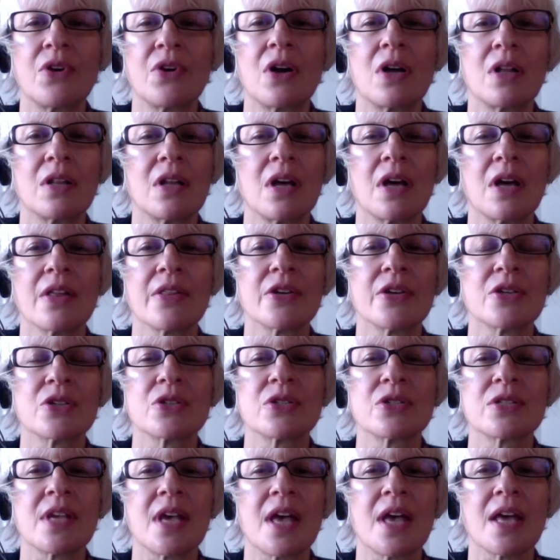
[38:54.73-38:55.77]
all
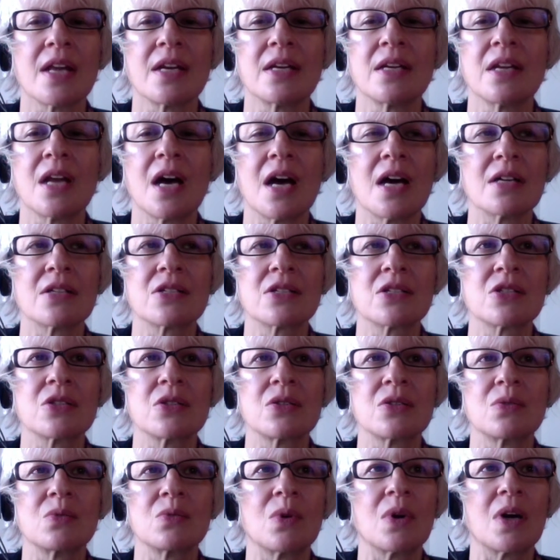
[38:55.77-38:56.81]
others, and not
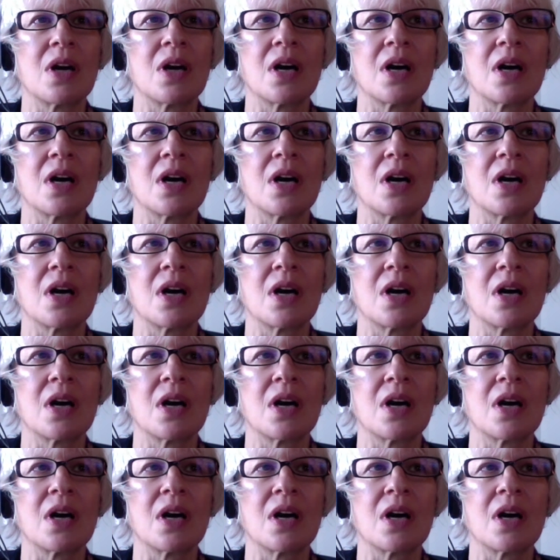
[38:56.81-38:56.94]
to,